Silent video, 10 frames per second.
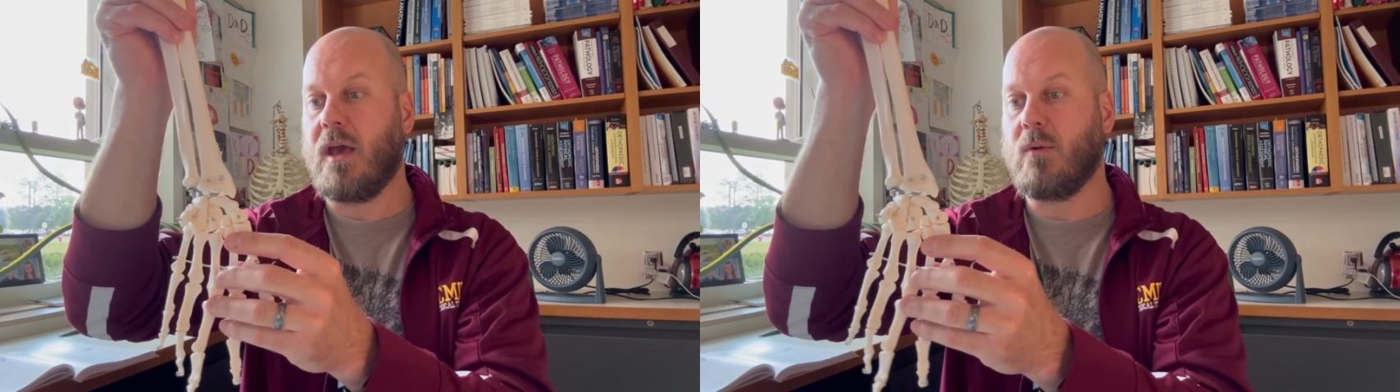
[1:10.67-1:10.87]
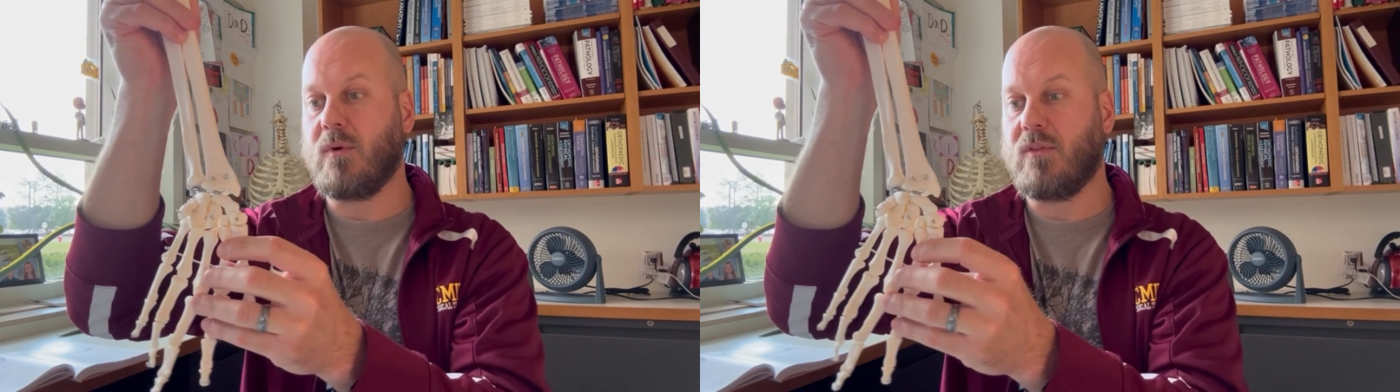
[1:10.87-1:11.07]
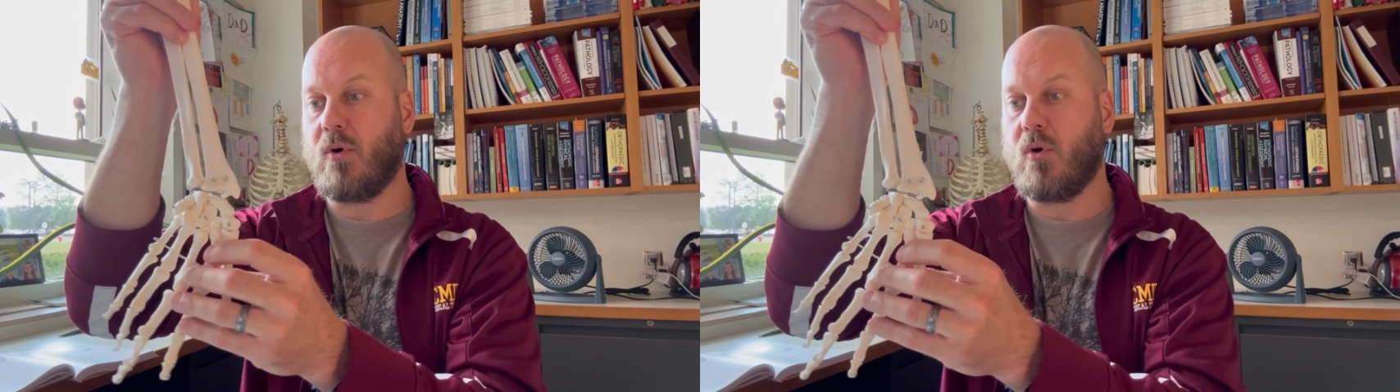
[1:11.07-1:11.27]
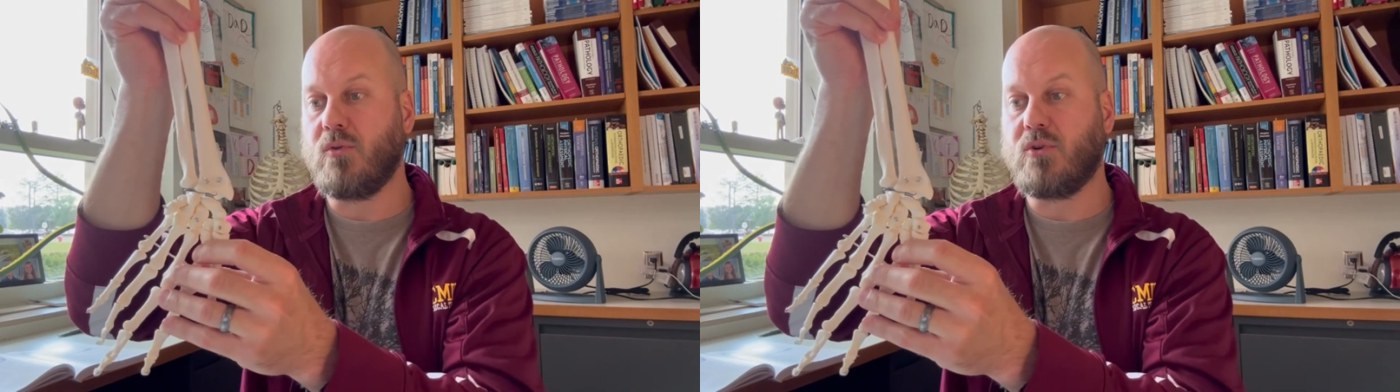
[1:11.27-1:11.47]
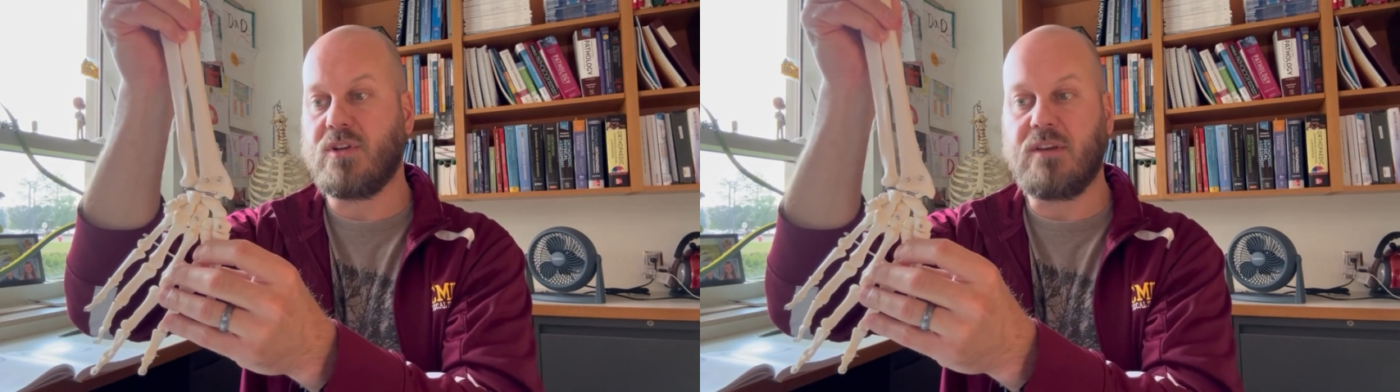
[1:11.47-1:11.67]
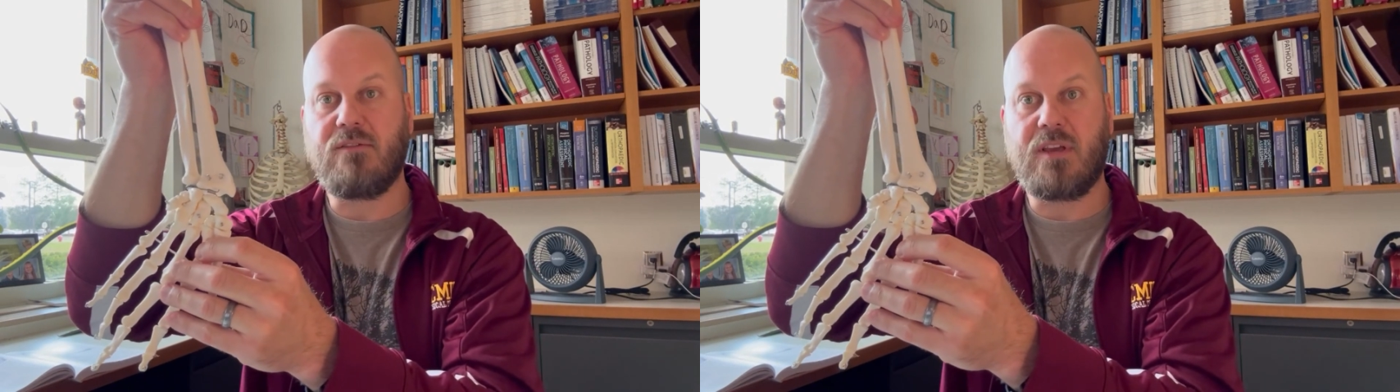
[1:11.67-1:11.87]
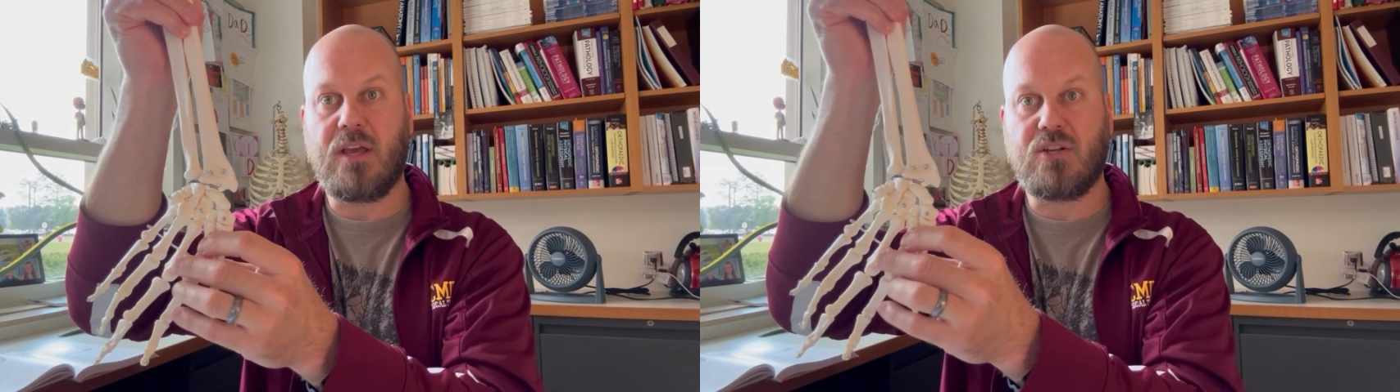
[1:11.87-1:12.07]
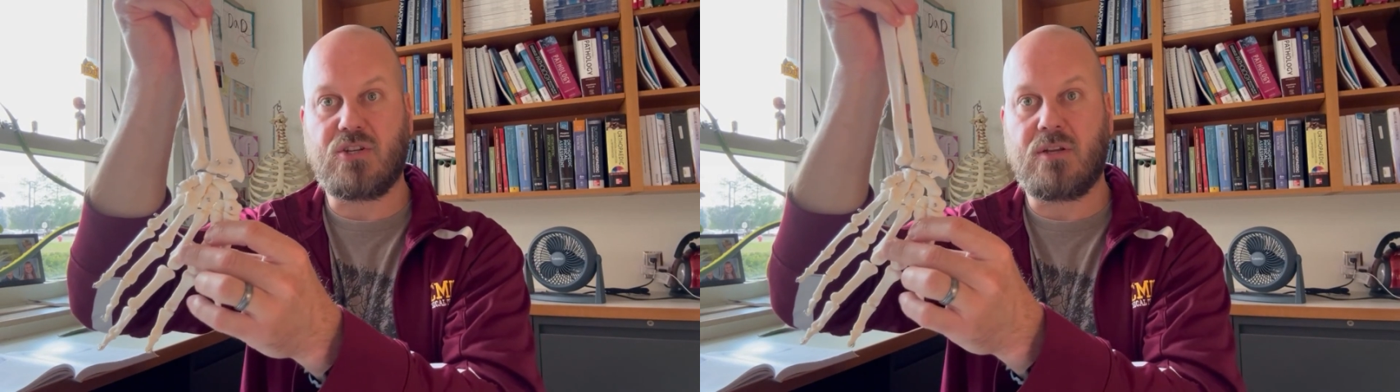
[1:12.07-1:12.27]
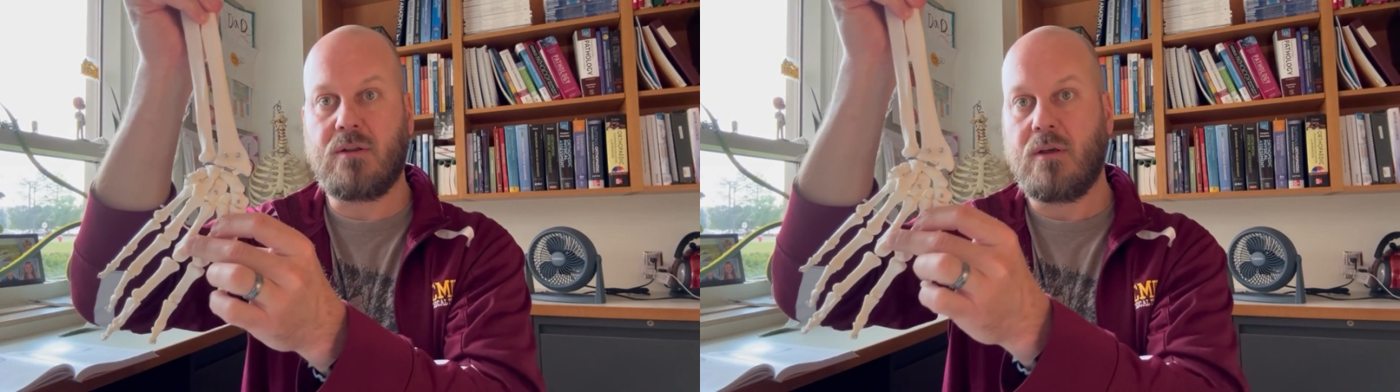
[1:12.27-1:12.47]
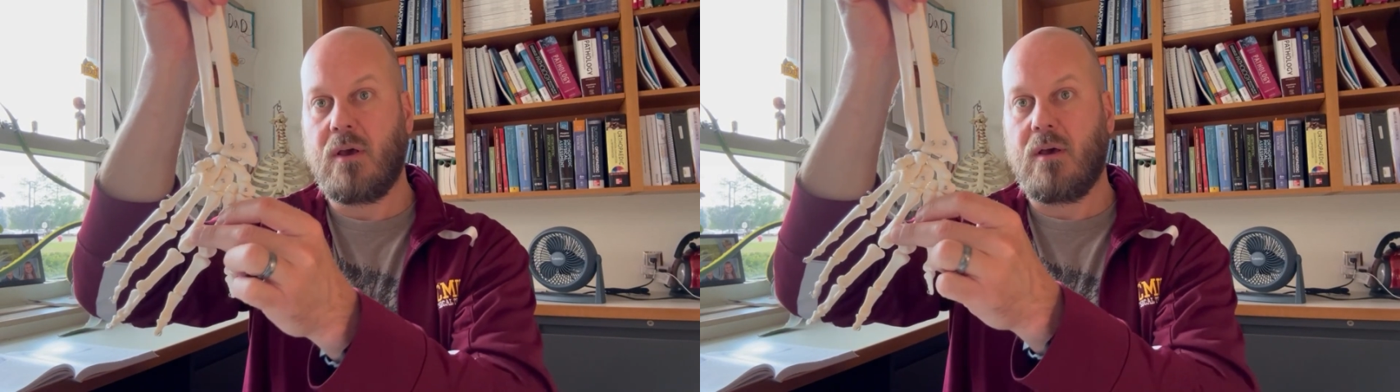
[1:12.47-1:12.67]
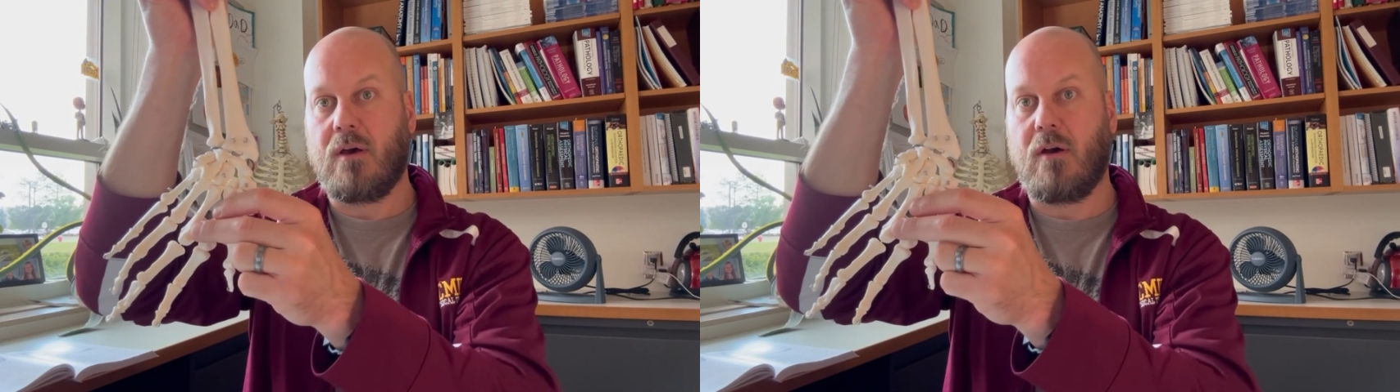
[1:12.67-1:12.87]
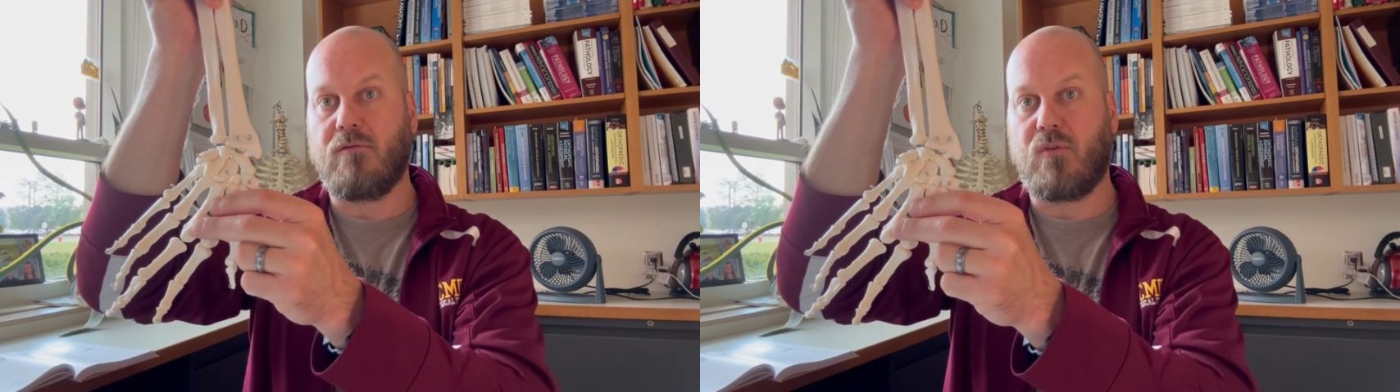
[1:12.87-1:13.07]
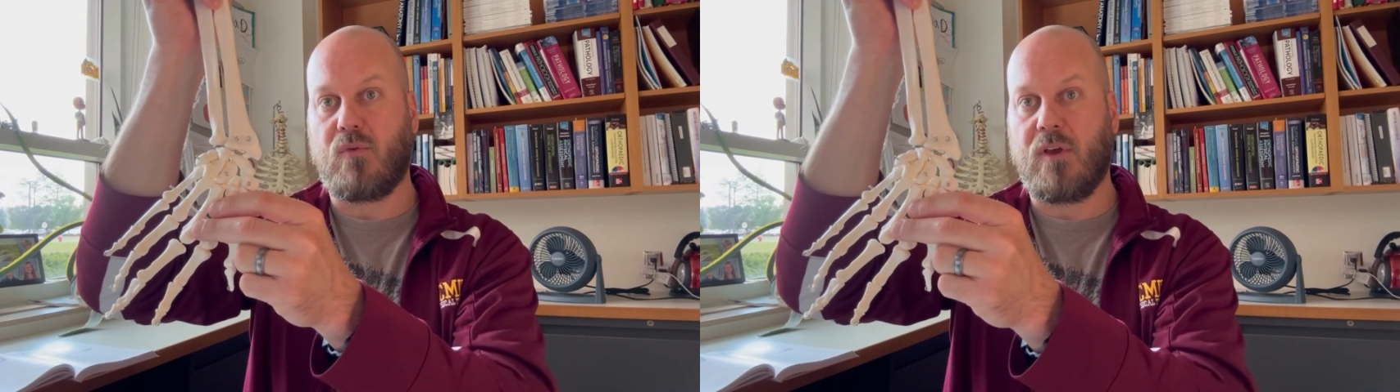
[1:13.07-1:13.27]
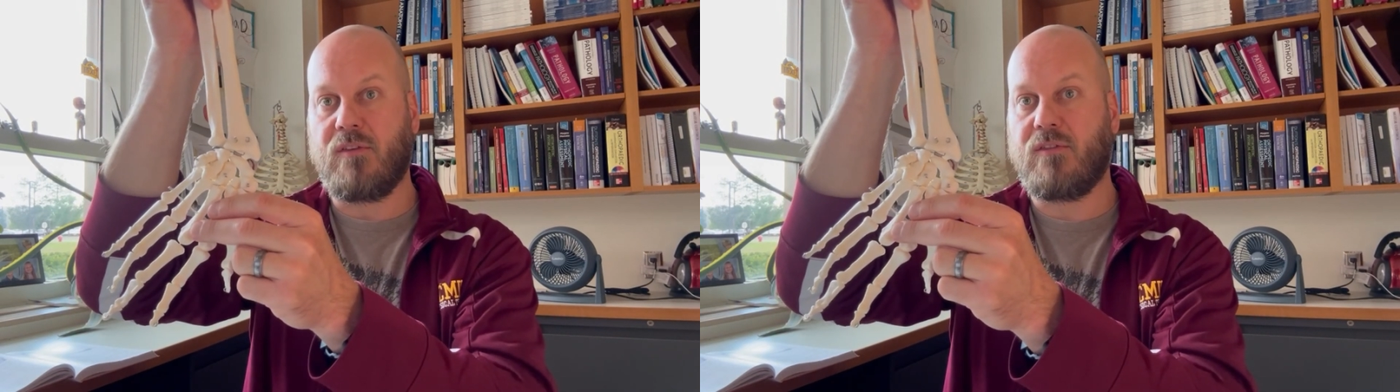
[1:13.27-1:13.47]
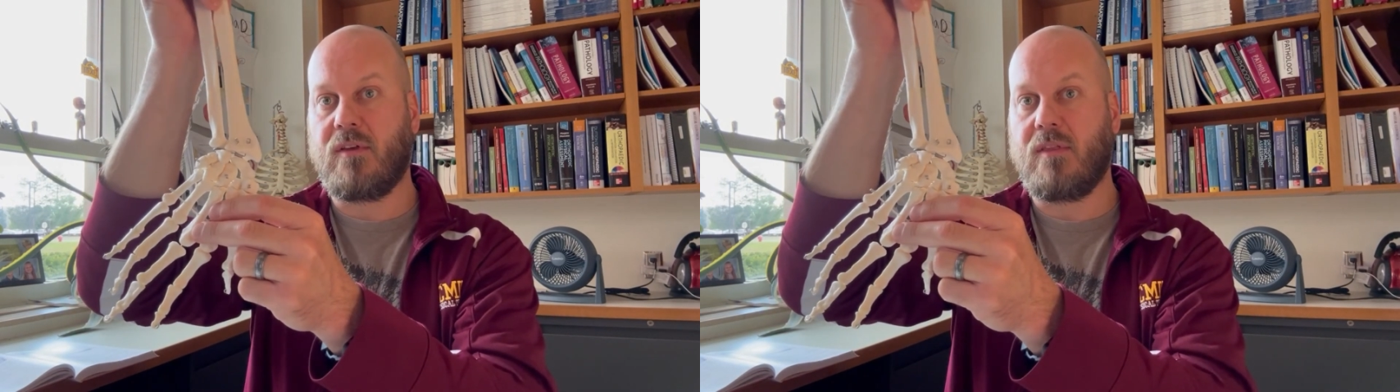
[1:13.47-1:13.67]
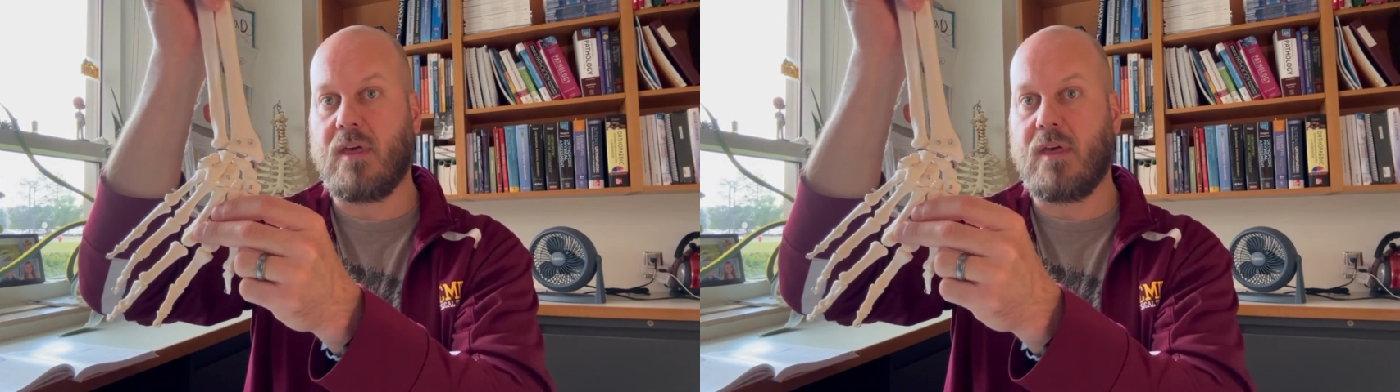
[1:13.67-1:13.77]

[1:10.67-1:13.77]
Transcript: And with ulnar deviation of the wrist,